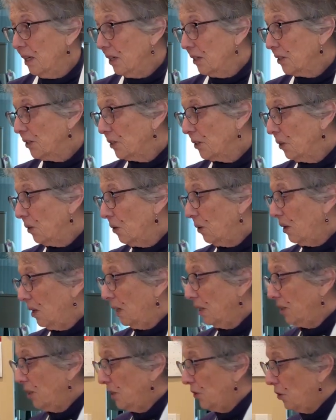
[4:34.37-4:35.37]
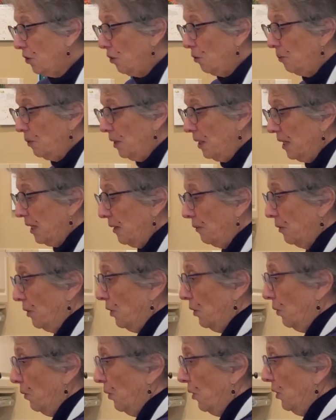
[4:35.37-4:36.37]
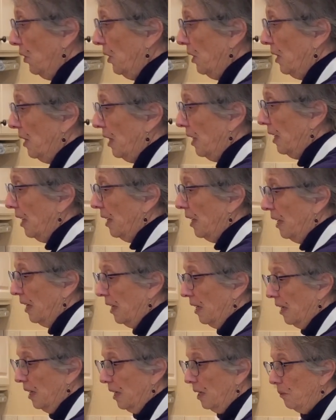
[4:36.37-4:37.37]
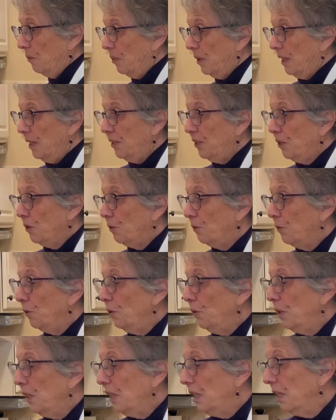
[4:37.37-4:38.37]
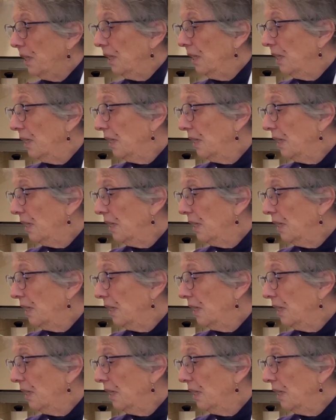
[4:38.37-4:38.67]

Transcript: So I'll just open the oven door and place the food in.